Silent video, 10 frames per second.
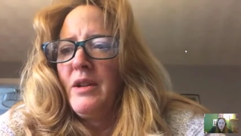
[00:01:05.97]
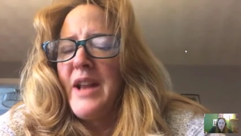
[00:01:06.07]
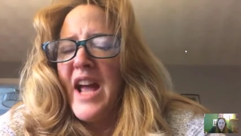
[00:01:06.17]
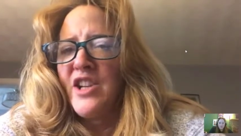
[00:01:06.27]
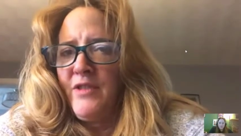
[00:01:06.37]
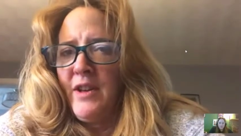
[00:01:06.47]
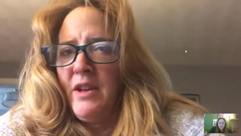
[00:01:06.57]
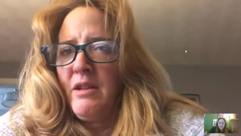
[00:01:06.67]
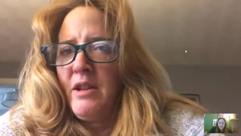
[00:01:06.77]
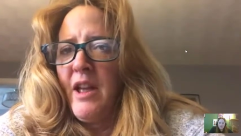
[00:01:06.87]

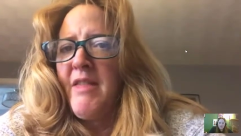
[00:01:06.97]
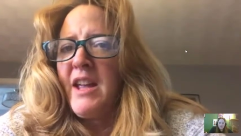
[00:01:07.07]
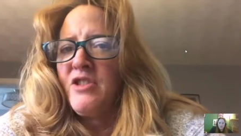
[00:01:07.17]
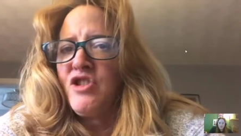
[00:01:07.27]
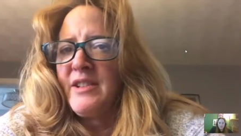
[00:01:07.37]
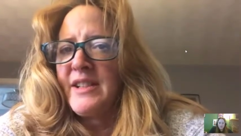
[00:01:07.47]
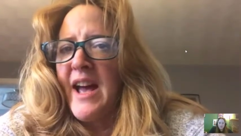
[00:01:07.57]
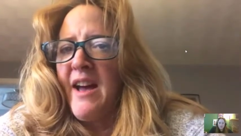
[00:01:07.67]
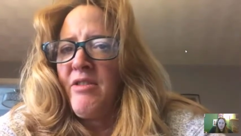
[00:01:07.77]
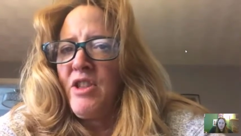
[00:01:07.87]
Nashville and they had just
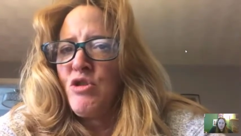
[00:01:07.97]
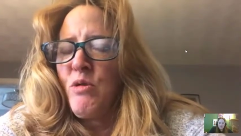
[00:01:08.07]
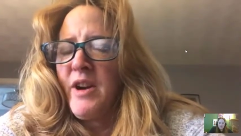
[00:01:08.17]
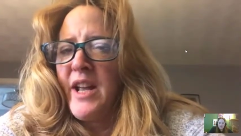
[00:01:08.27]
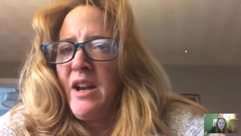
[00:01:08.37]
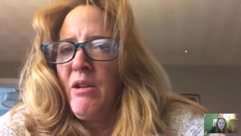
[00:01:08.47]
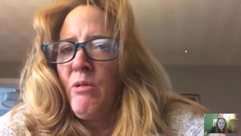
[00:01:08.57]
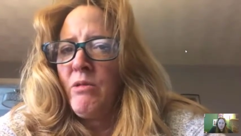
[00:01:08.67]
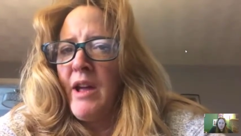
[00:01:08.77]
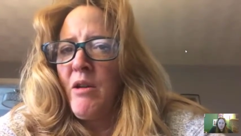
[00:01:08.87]
had the
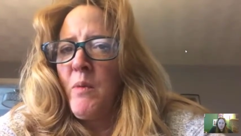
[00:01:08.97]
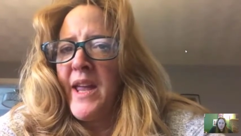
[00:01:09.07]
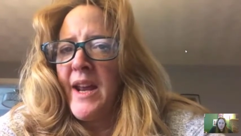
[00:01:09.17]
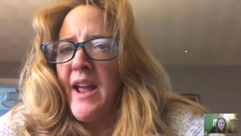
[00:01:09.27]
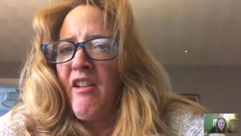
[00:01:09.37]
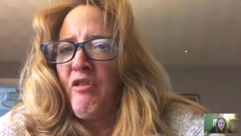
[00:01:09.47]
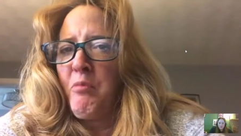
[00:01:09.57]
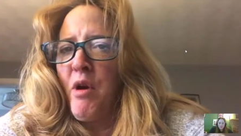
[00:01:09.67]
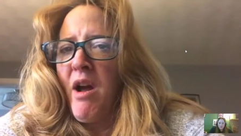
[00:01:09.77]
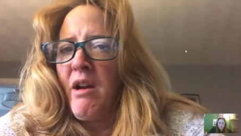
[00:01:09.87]
tornado like a week and a half
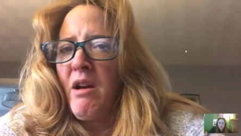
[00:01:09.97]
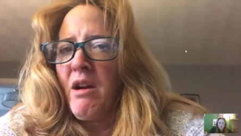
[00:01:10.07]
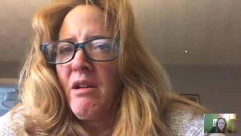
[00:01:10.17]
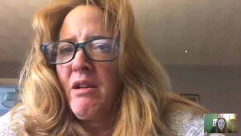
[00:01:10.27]
prior.